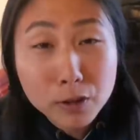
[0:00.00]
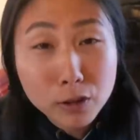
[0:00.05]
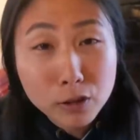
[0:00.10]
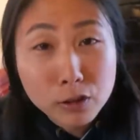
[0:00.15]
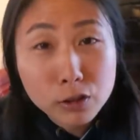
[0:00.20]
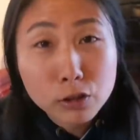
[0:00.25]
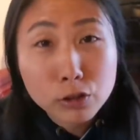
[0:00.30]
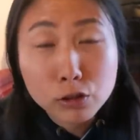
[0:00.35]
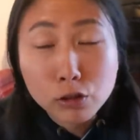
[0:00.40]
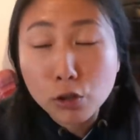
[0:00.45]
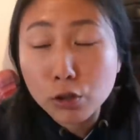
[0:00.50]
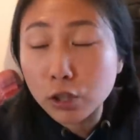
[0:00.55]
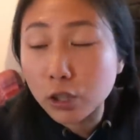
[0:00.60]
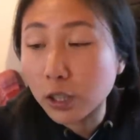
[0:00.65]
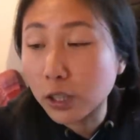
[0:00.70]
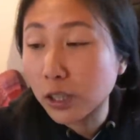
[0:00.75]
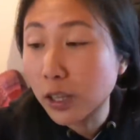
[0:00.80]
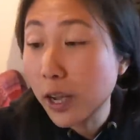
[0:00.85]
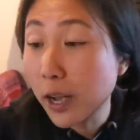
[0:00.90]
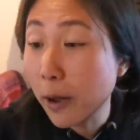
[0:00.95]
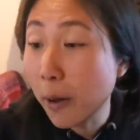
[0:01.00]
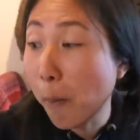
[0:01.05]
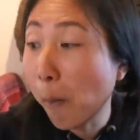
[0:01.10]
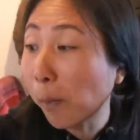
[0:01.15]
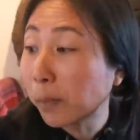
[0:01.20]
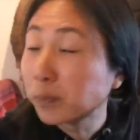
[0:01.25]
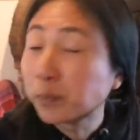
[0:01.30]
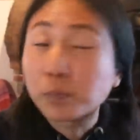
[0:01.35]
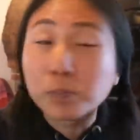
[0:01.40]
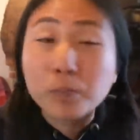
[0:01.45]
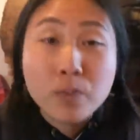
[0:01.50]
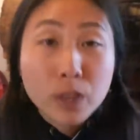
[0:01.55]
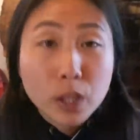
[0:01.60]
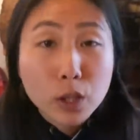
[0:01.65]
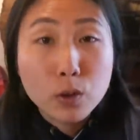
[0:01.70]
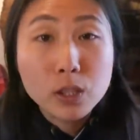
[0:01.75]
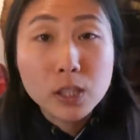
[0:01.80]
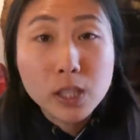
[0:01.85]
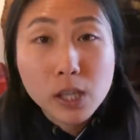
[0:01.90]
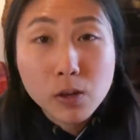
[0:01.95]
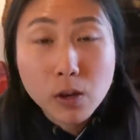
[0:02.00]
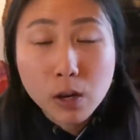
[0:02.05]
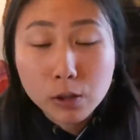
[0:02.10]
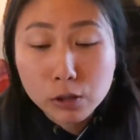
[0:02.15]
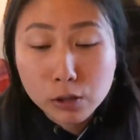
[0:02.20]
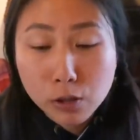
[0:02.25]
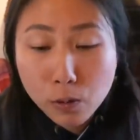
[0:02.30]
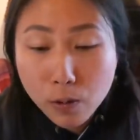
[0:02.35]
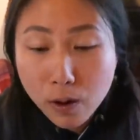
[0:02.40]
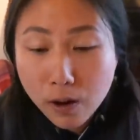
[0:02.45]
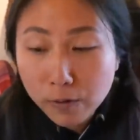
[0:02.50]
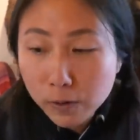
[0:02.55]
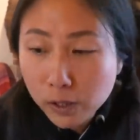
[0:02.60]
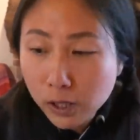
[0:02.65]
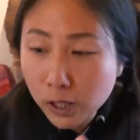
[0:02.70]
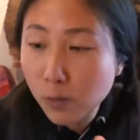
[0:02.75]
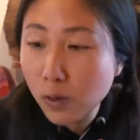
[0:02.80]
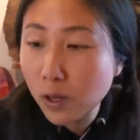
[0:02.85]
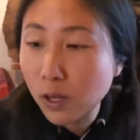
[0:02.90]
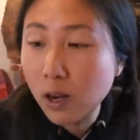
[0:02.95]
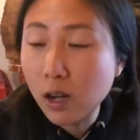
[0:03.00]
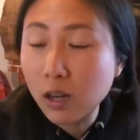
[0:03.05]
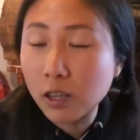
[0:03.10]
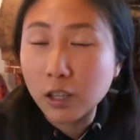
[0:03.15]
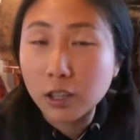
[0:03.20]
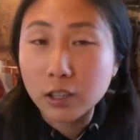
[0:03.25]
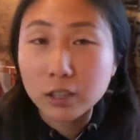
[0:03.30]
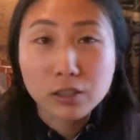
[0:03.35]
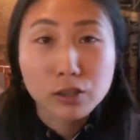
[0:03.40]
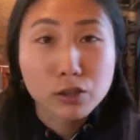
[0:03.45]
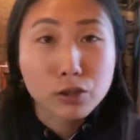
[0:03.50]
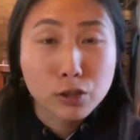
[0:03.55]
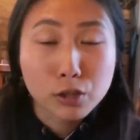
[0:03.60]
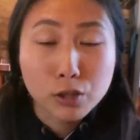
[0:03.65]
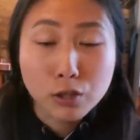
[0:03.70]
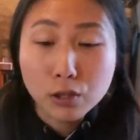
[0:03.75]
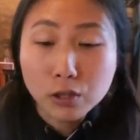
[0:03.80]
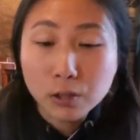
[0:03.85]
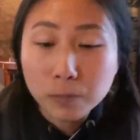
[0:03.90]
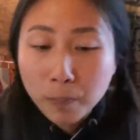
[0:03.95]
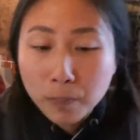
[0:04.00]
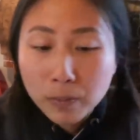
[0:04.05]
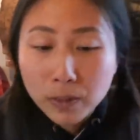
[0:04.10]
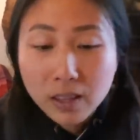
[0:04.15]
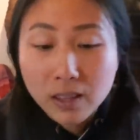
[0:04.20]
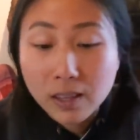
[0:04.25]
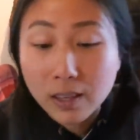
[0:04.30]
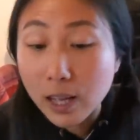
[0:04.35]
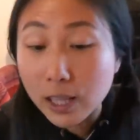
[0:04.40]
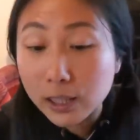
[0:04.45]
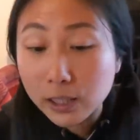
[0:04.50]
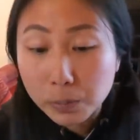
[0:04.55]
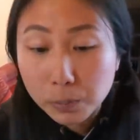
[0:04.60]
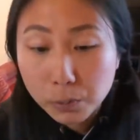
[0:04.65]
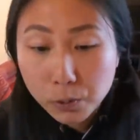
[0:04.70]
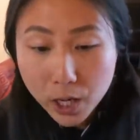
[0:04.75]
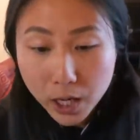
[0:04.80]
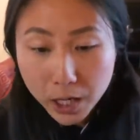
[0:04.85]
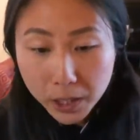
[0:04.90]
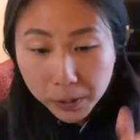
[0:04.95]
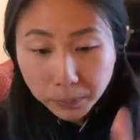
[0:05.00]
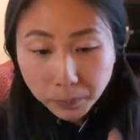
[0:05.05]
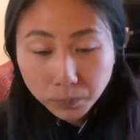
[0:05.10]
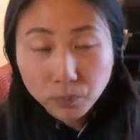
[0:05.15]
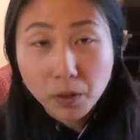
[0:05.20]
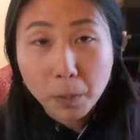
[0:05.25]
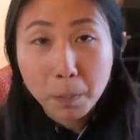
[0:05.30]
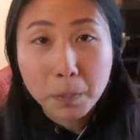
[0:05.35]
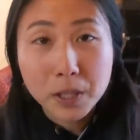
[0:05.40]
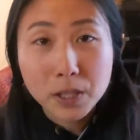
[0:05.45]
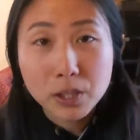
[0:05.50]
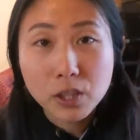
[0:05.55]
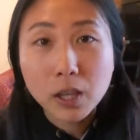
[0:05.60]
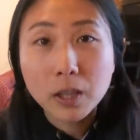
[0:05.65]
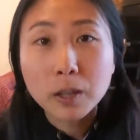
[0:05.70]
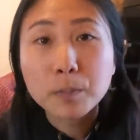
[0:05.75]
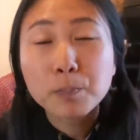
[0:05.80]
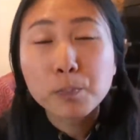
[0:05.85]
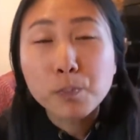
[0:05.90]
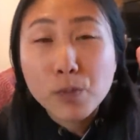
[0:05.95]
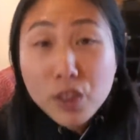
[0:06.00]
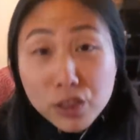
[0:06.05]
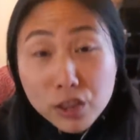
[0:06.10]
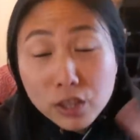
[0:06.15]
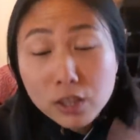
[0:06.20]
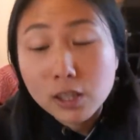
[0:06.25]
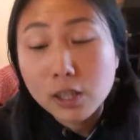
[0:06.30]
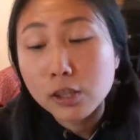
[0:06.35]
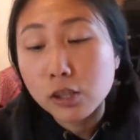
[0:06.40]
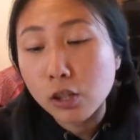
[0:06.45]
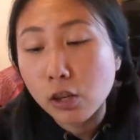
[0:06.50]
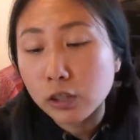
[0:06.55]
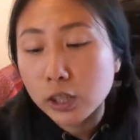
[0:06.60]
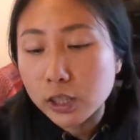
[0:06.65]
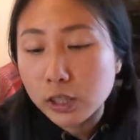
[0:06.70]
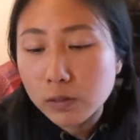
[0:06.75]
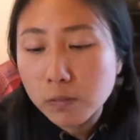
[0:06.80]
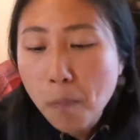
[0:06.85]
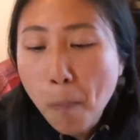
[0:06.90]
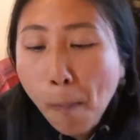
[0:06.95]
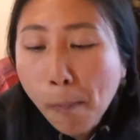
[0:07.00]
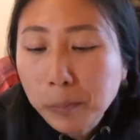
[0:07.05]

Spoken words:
But this is so good and good deal. Also, everything we got here: the juice, the garlic bread, the pizza, 30 soles.